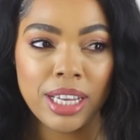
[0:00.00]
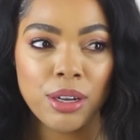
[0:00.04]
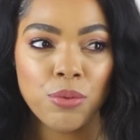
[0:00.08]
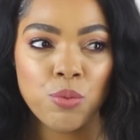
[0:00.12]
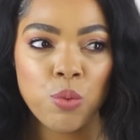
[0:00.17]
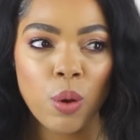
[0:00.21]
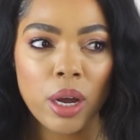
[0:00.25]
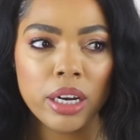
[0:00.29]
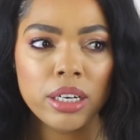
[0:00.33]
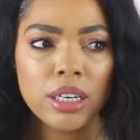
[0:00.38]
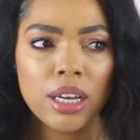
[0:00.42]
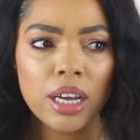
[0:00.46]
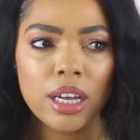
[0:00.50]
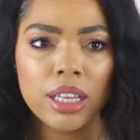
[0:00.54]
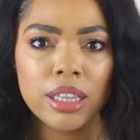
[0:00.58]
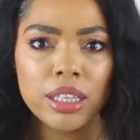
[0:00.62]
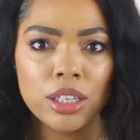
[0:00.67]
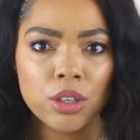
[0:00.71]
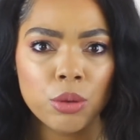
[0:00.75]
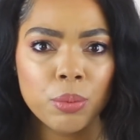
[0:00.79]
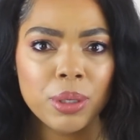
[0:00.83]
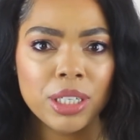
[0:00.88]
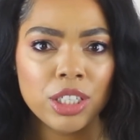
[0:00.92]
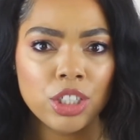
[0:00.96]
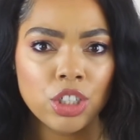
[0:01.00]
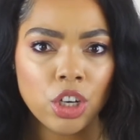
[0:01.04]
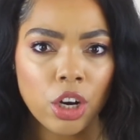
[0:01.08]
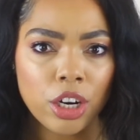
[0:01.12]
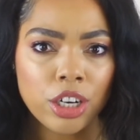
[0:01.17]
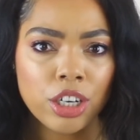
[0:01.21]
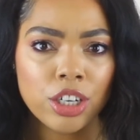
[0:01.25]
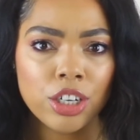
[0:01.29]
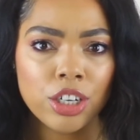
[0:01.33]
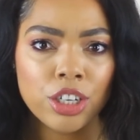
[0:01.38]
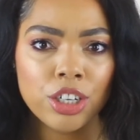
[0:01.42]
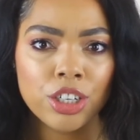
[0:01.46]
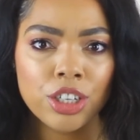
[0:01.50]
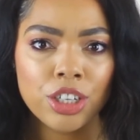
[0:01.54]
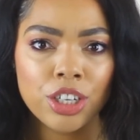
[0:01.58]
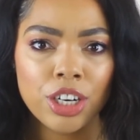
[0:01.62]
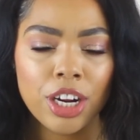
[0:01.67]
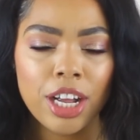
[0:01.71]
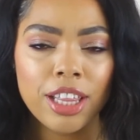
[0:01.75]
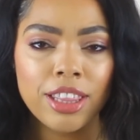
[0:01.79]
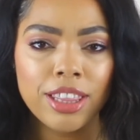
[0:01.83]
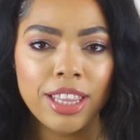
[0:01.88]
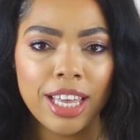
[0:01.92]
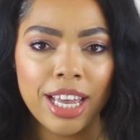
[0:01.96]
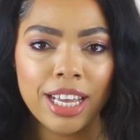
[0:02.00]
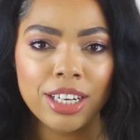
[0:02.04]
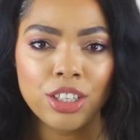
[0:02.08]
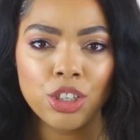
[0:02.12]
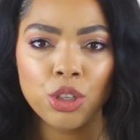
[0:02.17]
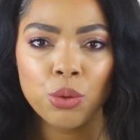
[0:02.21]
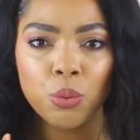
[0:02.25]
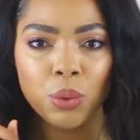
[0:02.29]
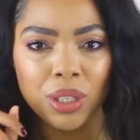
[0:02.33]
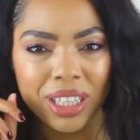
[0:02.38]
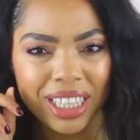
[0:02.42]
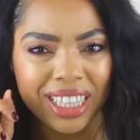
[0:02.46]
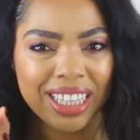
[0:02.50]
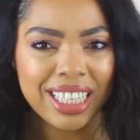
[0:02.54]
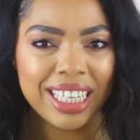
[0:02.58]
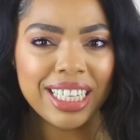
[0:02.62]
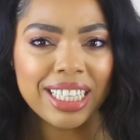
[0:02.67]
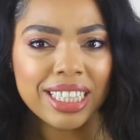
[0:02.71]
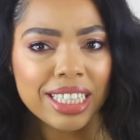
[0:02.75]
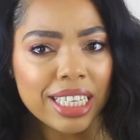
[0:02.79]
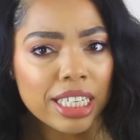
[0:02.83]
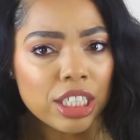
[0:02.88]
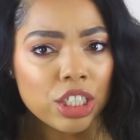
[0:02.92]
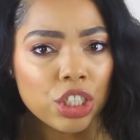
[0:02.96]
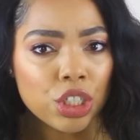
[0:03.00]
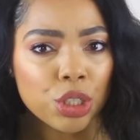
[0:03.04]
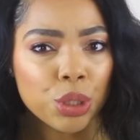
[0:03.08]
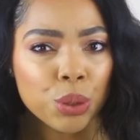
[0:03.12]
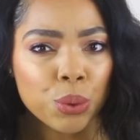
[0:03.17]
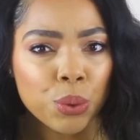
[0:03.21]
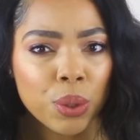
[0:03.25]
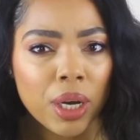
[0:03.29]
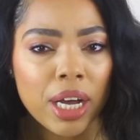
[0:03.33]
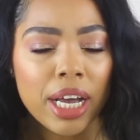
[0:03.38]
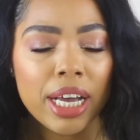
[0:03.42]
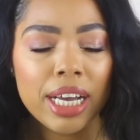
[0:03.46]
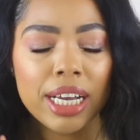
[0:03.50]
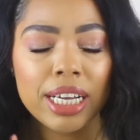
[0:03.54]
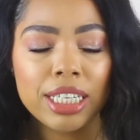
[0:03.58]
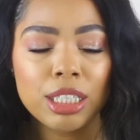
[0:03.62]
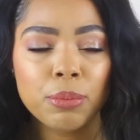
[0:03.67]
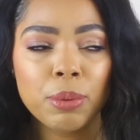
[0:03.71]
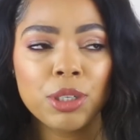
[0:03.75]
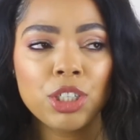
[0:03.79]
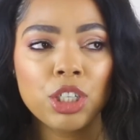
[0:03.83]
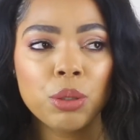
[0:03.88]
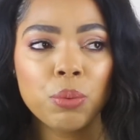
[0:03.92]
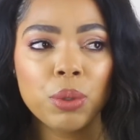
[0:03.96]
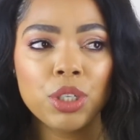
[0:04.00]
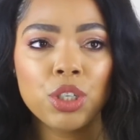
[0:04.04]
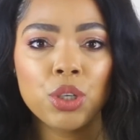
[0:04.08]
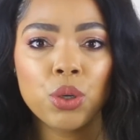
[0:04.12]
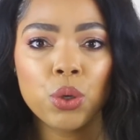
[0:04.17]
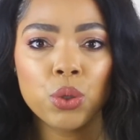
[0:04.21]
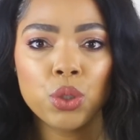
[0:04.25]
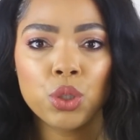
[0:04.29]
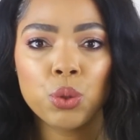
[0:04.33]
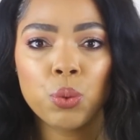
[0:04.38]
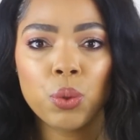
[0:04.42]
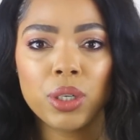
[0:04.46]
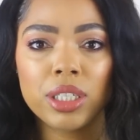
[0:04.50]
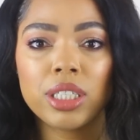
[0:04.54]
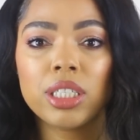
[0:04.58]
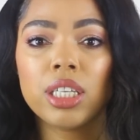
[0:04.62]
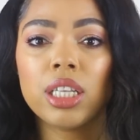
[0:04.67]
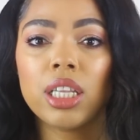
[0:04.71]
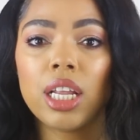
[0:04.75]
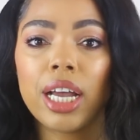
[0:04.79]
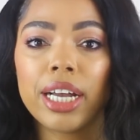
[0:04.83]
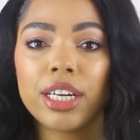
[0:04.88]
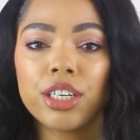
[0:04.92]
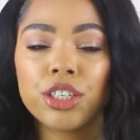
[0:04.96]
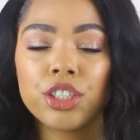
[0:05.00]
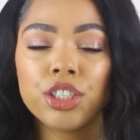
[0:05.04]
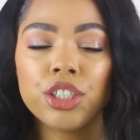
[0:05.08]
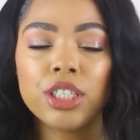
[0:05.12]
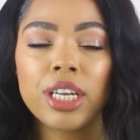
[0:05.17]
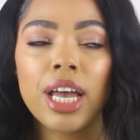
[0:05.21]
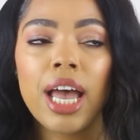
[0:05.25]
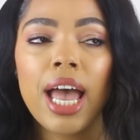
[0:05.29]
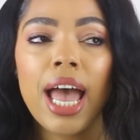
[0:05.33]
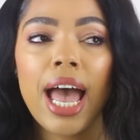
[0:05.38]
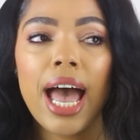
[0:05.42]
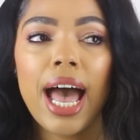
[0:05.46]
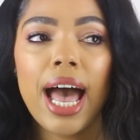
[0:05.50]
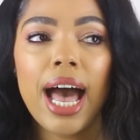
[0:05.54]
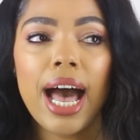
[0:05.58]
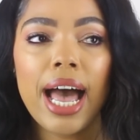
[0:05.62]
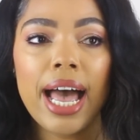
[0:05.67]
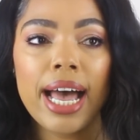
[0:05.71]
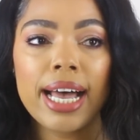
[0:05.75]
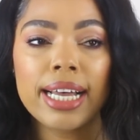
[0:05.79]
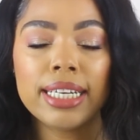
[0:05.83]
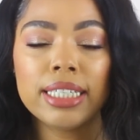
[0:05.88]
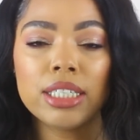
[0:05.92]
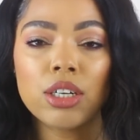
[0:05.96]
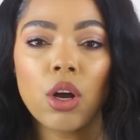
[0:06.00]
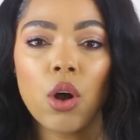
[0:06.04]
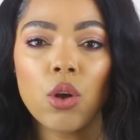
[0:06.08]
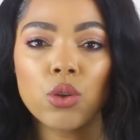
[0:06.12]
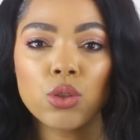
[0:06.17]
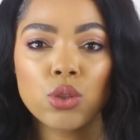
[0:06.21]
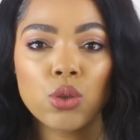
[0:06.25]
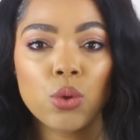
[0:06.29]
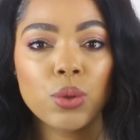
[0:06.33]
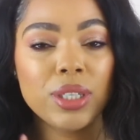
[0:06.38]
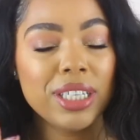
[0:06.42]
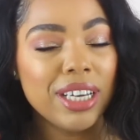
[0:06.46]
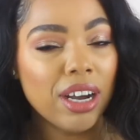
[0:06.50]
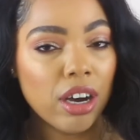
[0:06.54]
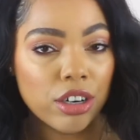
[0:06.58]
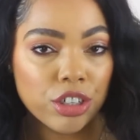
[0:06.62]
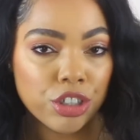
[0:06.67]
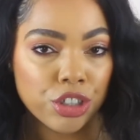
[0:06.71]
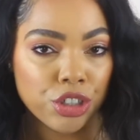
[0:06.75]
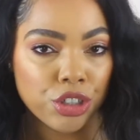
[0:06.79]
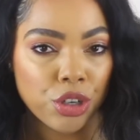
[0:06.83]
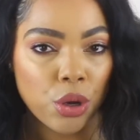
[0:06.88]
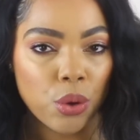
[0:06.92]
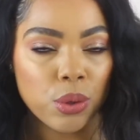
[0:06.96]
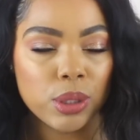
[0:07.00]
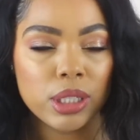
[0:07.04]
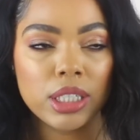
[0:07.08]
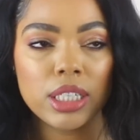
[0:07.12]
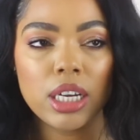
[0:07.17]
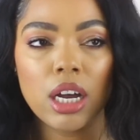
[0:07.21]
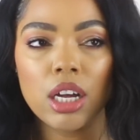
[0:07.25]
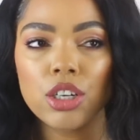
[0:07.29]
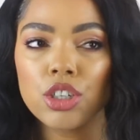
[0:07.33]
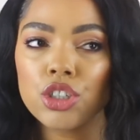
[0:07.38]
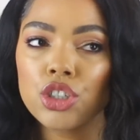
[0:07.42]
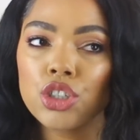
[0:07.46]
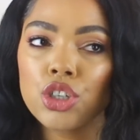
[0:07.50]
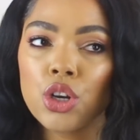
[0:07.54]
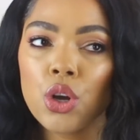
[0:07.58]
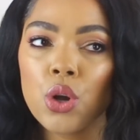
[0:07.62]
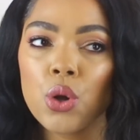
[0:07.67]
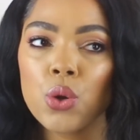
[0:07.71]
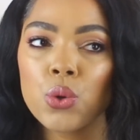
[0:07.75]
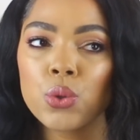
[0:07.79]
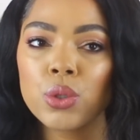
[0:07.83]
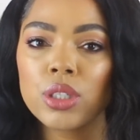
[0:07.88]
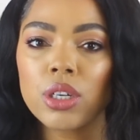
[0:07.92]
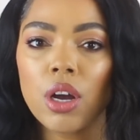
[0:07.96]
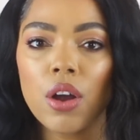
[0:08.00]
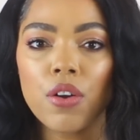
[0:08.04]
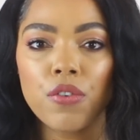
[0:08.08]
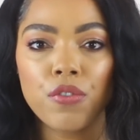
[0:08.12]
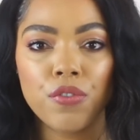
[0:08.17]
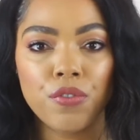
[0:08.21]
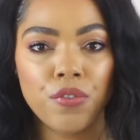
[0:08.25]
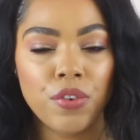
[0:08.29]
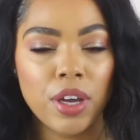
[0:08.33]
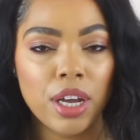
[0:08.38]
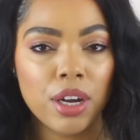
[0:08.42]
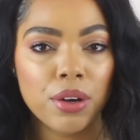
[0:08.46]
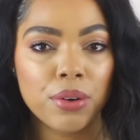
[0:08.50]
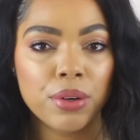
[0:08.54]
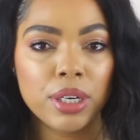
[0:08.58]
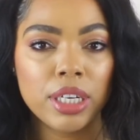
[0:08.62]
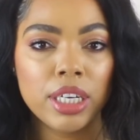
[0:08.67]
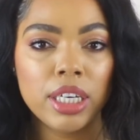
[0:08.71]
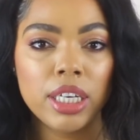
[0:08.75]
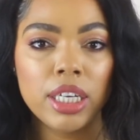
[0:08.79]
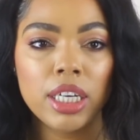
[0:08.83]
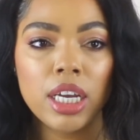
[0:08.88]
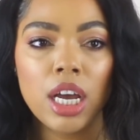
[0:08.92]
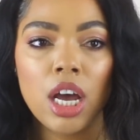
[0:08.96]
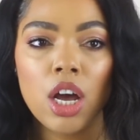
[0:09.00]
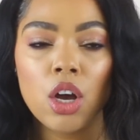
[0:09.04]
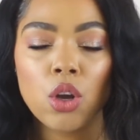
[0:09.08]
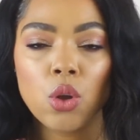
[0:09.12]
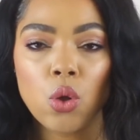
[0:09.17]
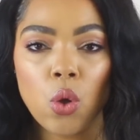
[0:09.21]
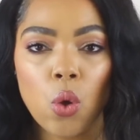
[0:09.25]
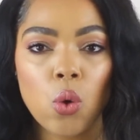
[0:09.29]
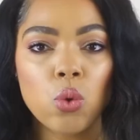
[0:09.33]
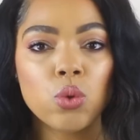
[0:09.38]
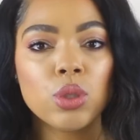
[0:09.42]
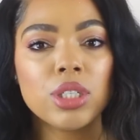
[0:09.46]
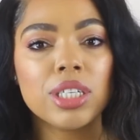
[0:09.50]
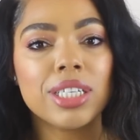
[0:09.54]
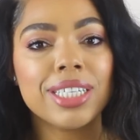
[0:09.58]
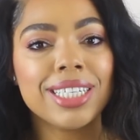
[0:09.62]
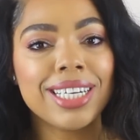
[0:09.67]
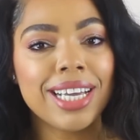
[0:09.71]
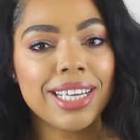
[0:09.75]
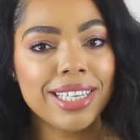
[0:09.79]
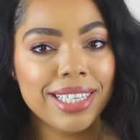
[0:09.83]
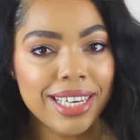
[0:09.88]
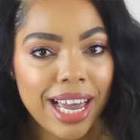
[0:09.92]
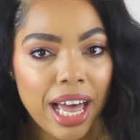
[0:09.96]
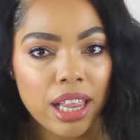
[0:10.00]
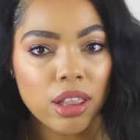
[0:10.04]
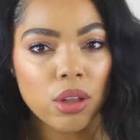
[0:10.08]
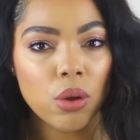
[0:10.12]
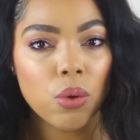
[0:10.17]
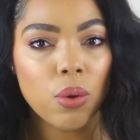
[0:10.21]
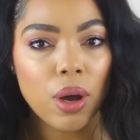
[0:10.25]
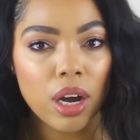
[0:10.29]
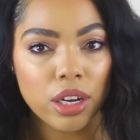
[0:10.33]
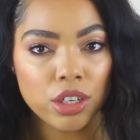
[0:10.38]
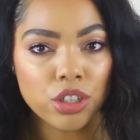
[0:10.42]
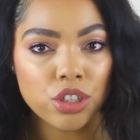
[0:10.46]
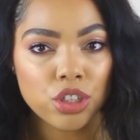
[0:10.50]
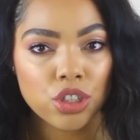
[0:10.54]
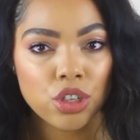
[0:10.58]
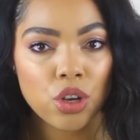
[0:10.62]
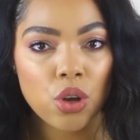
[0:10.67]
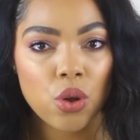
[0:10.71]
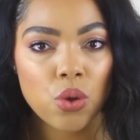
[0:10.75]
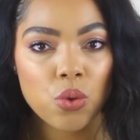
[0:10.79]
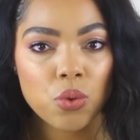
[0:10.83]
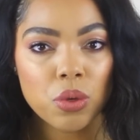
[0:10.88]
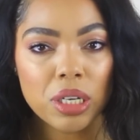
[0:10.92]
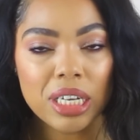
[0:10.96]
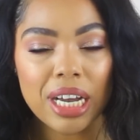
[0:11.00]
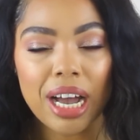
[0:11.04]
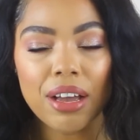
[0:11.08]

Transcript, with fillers: They run a little bit darker than you would think they do, especially when you go towards the lighters and also the undertones. The undertones are very golden yellow undertone.